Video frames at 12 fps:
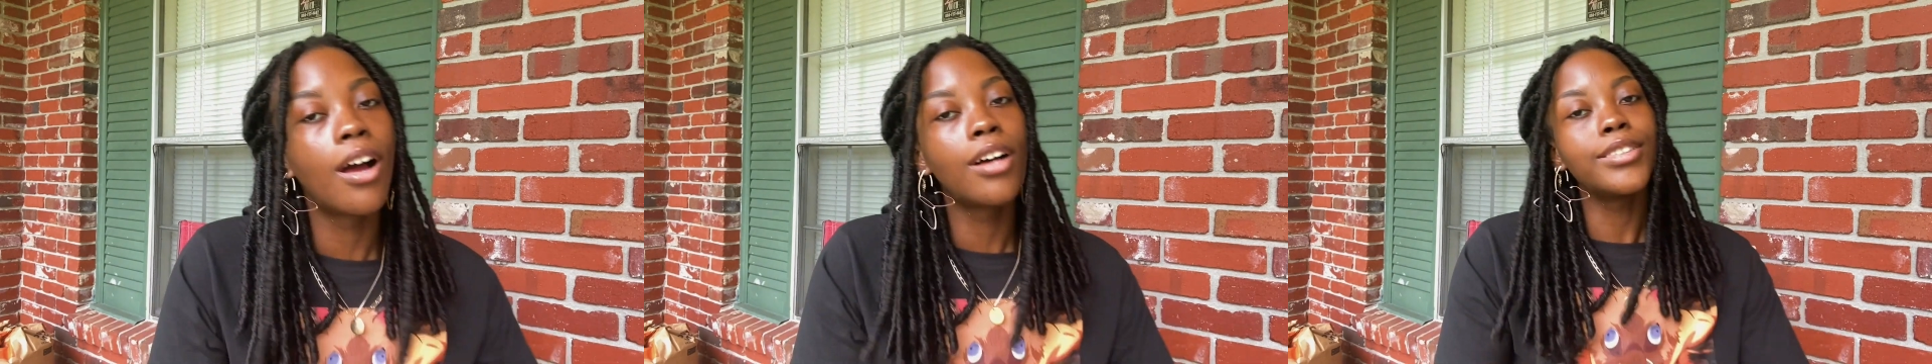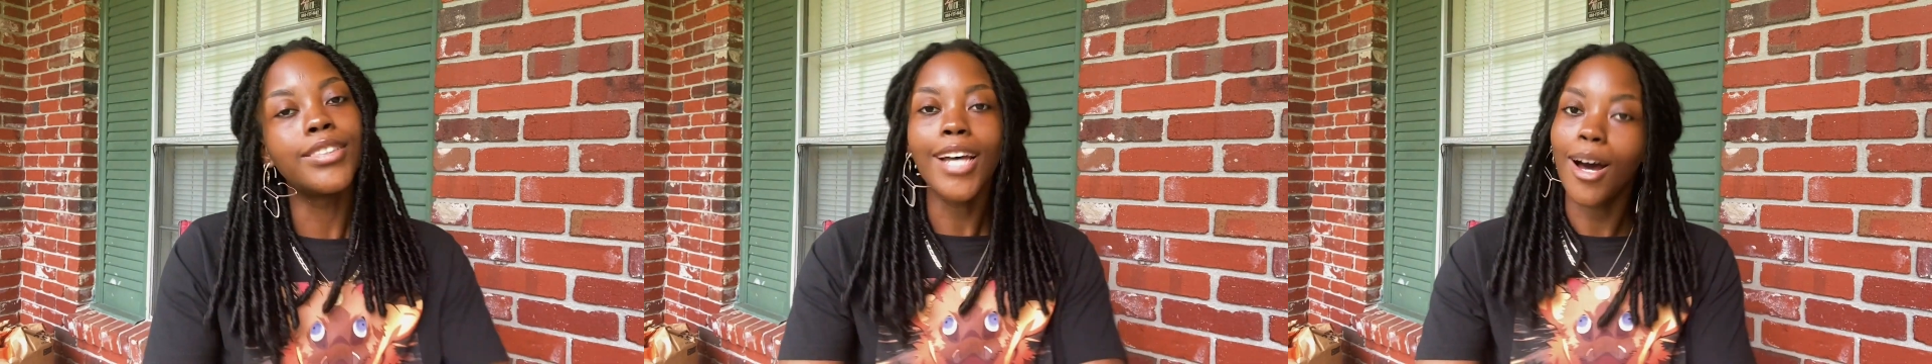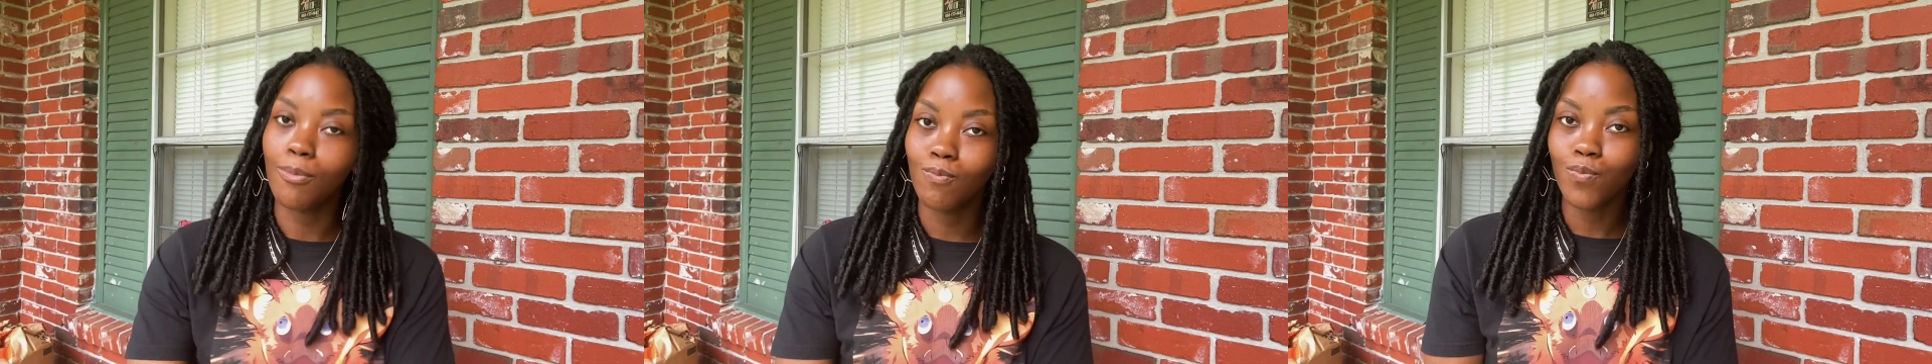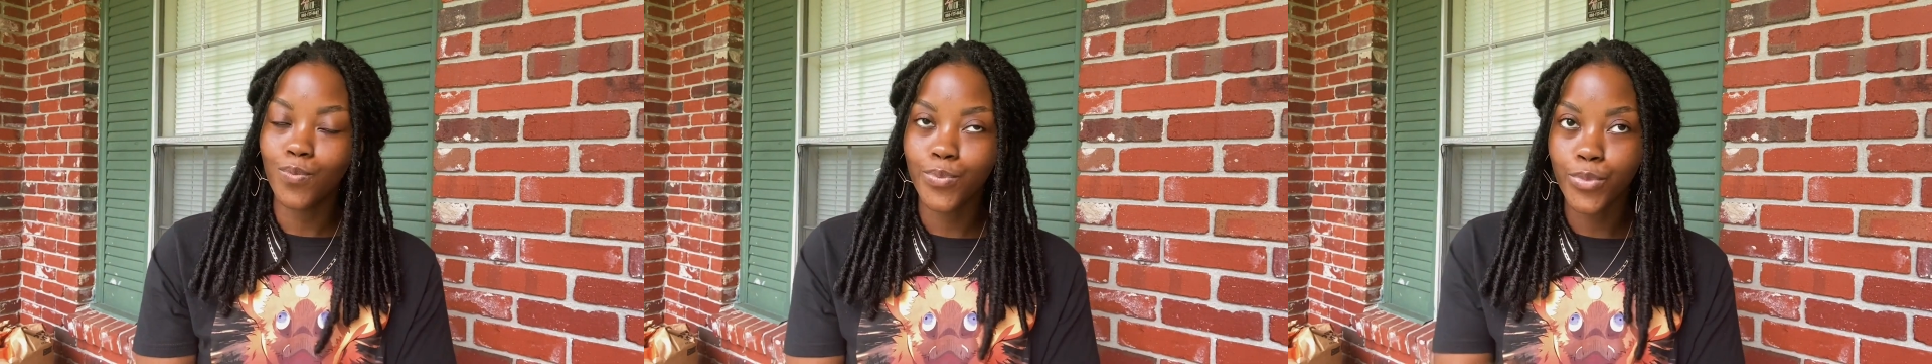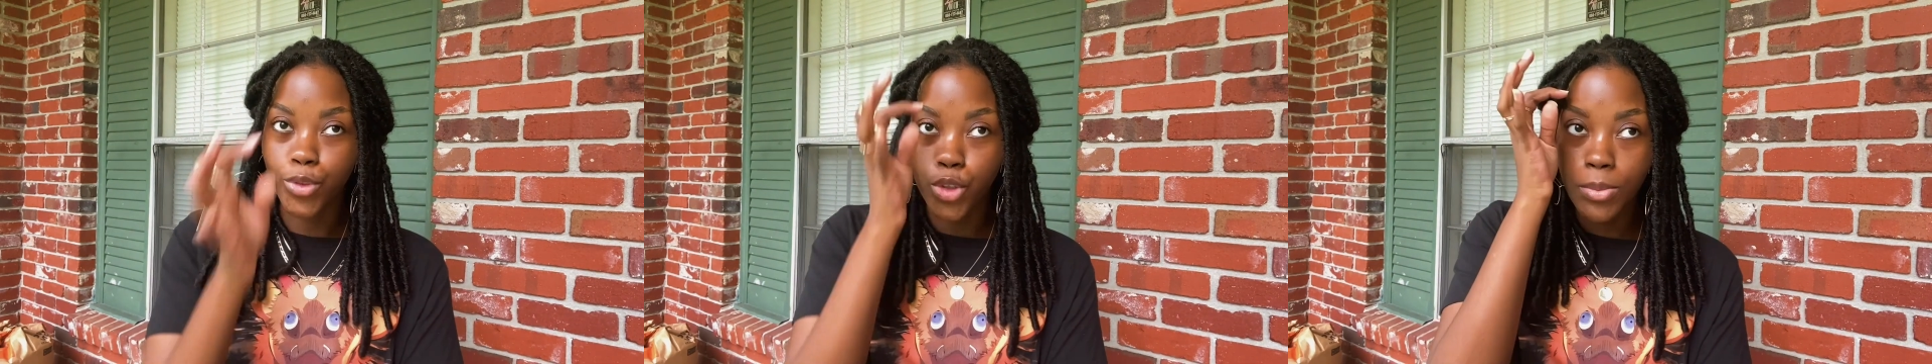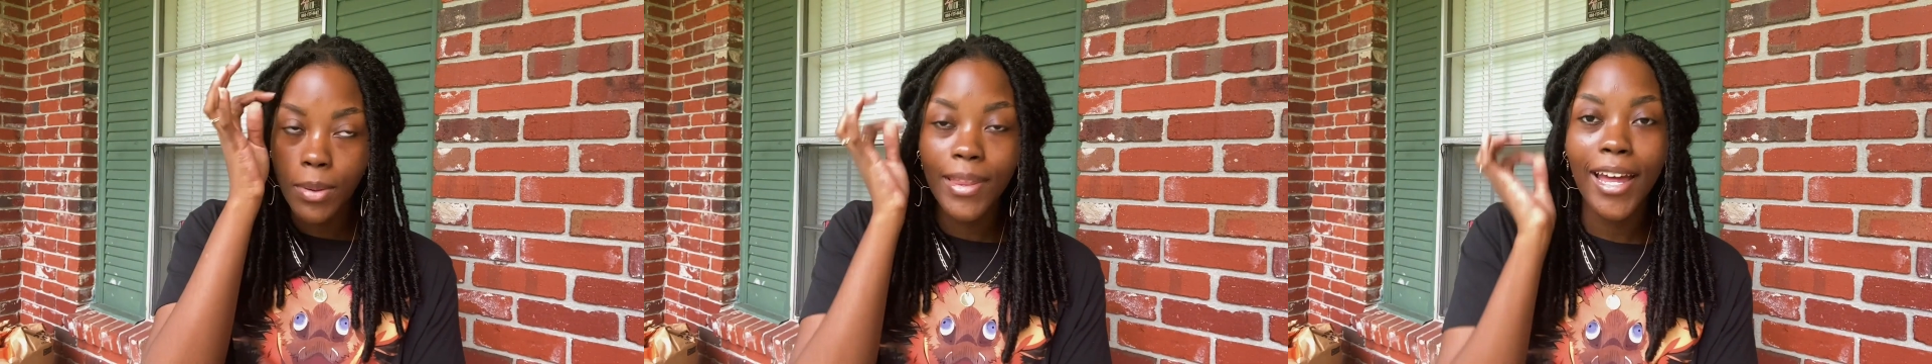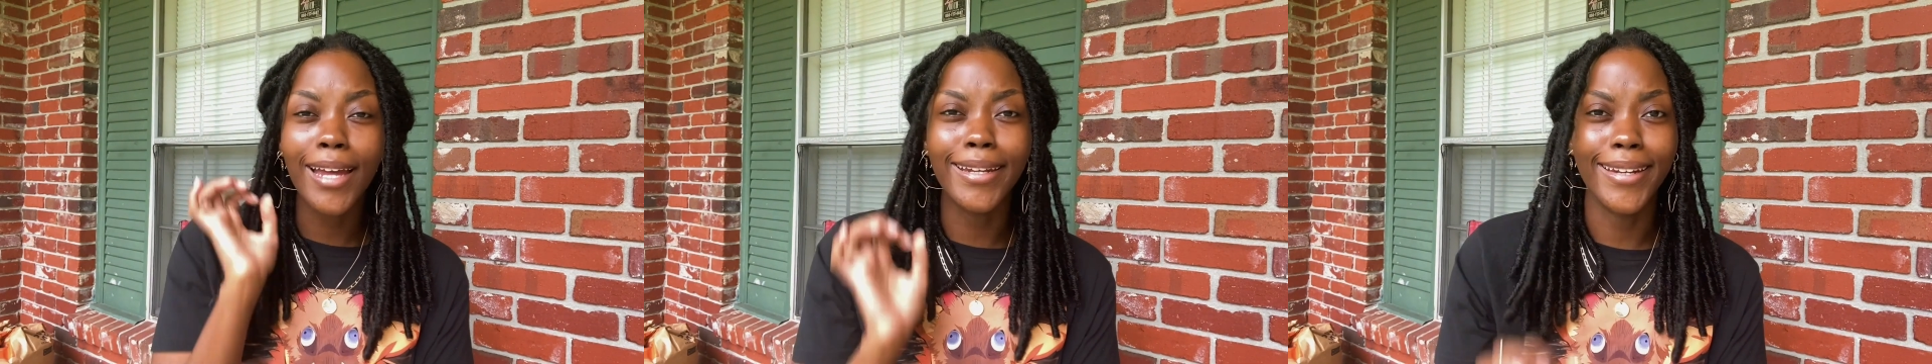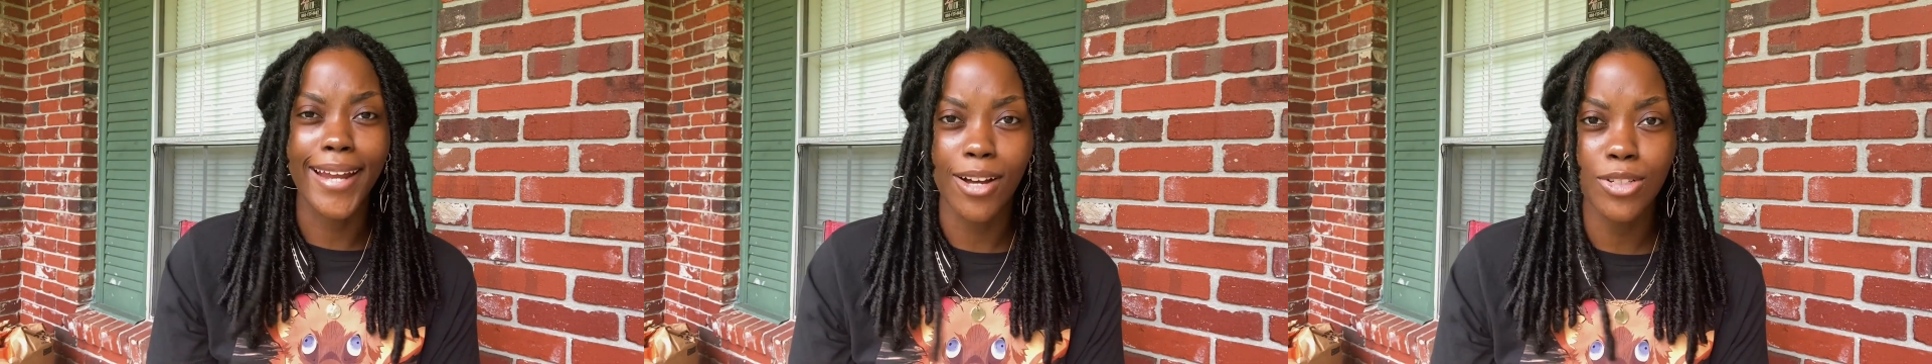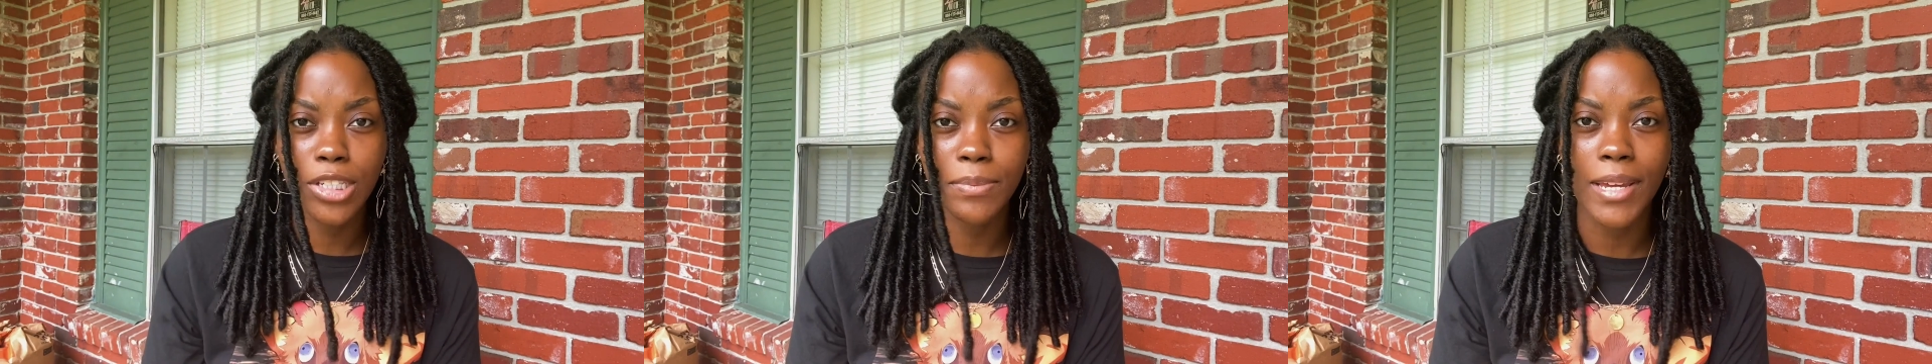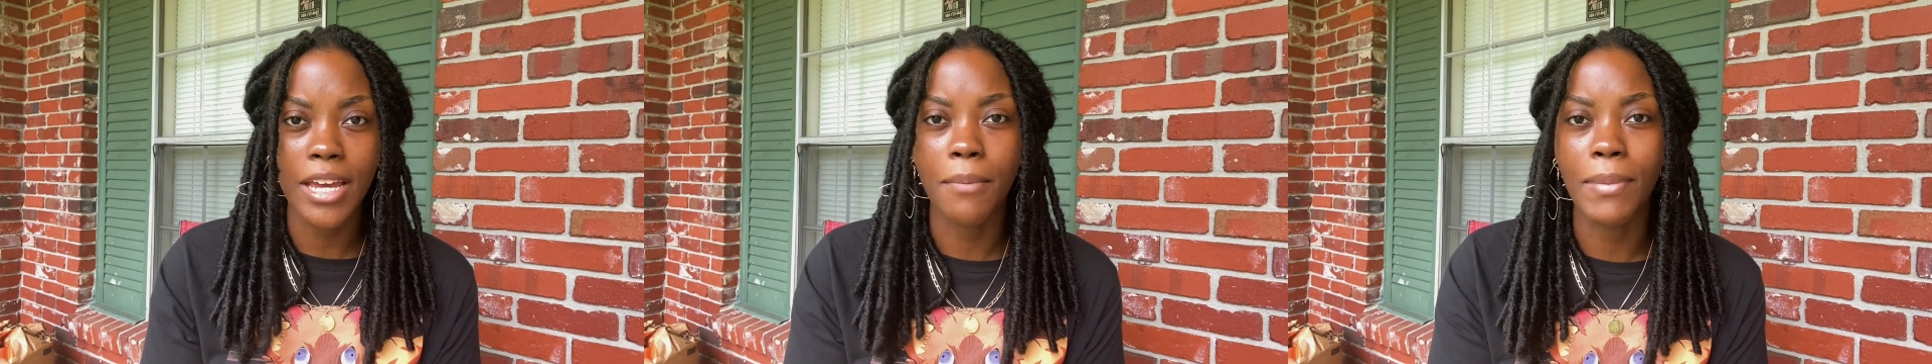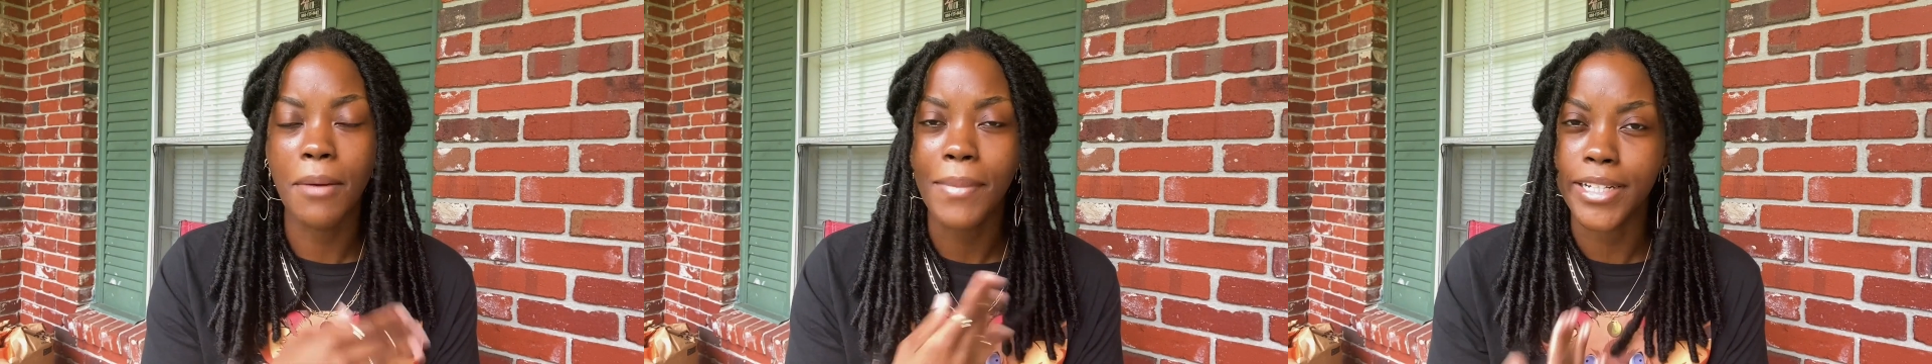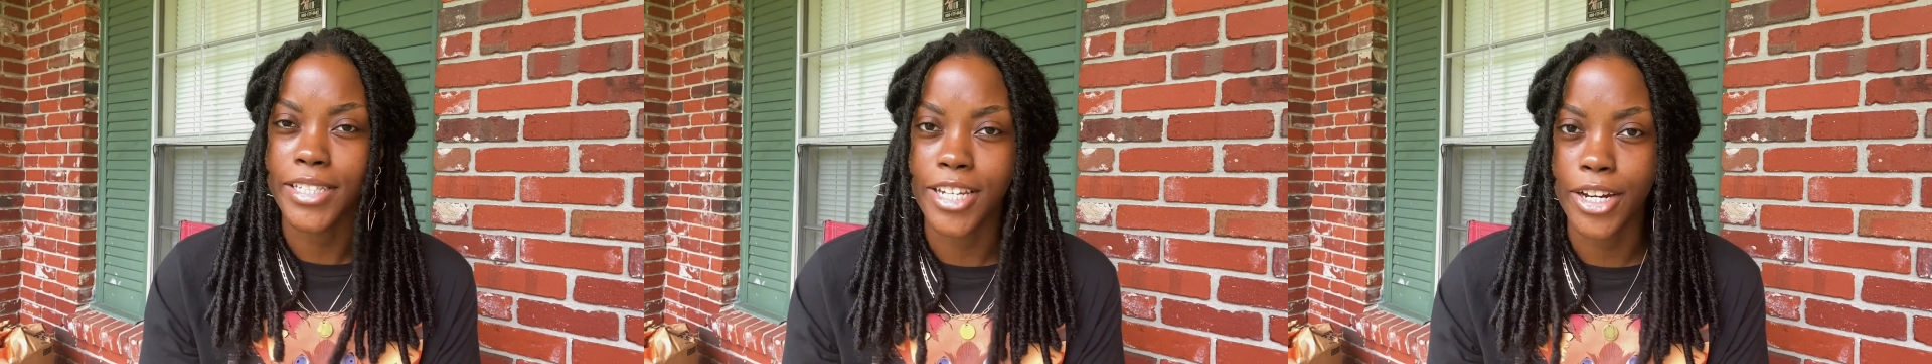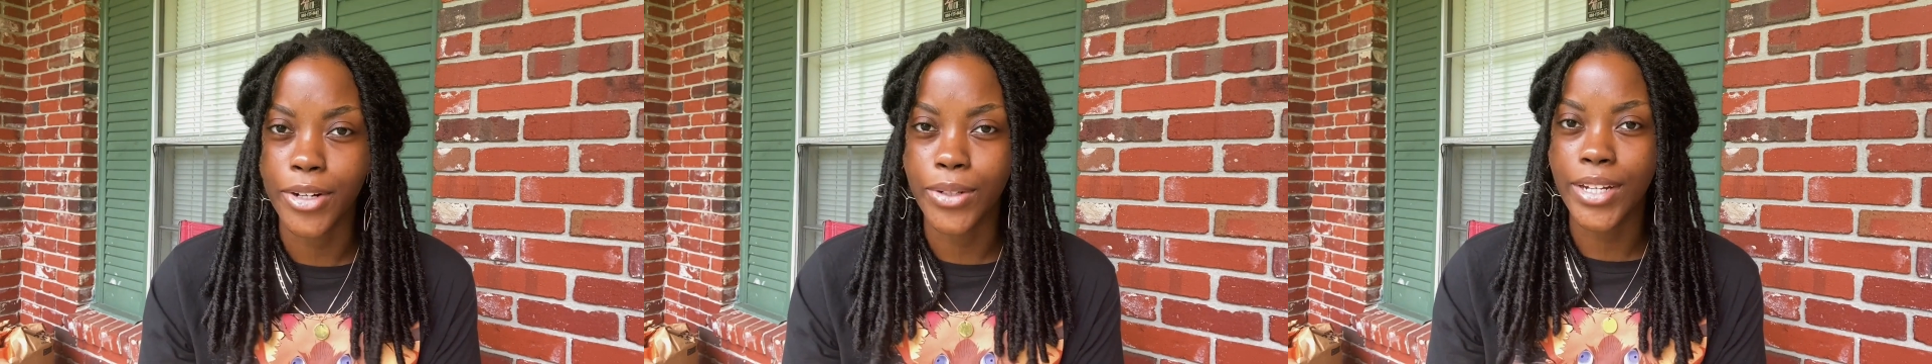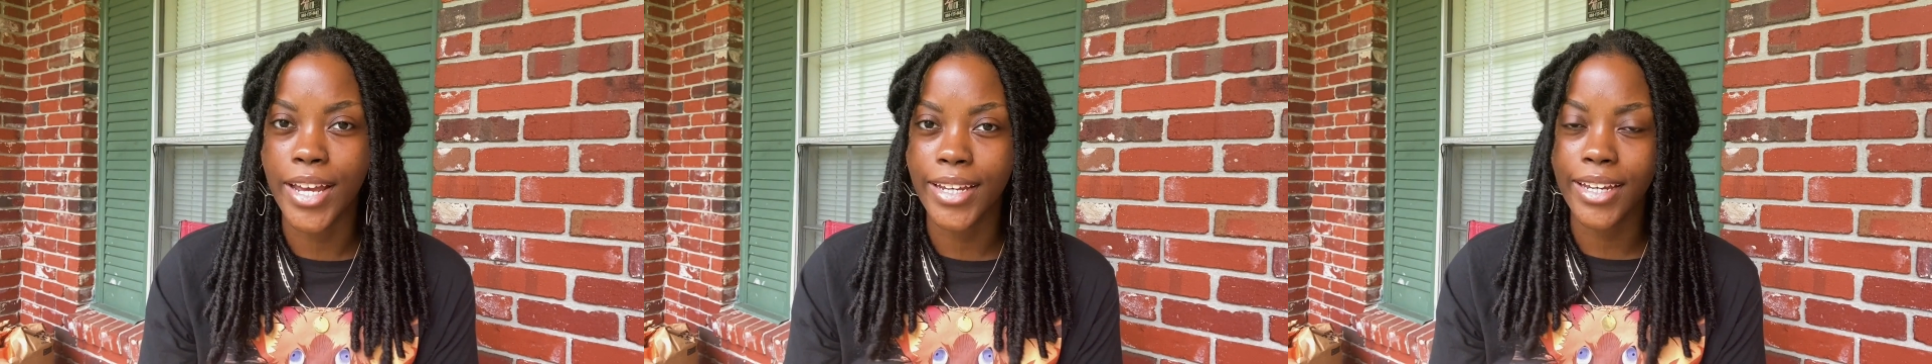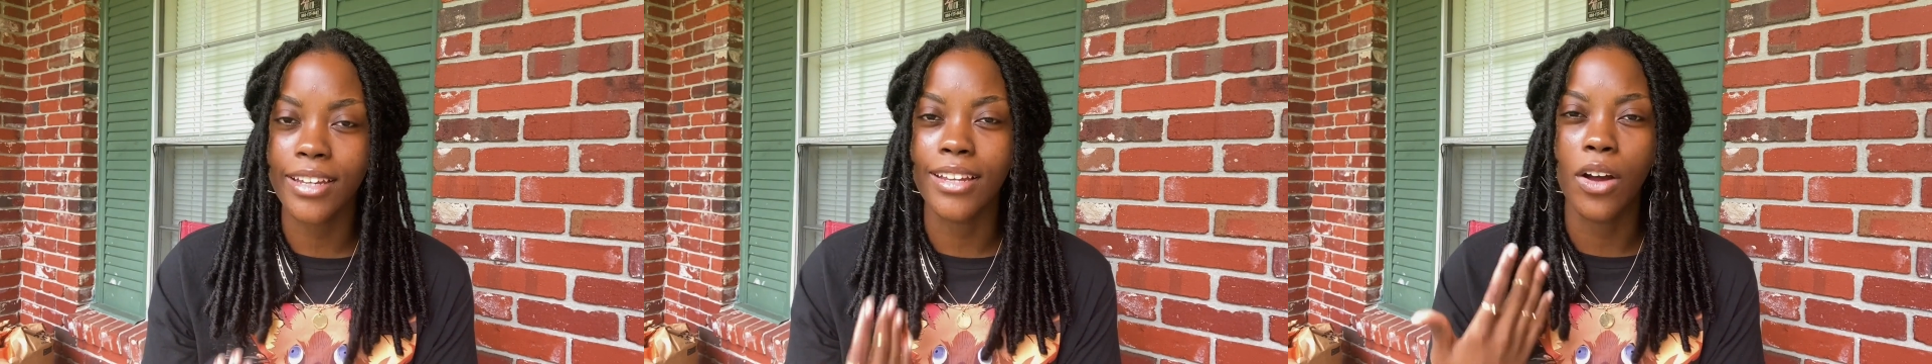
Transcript: So you remember the announcement about my tarot deck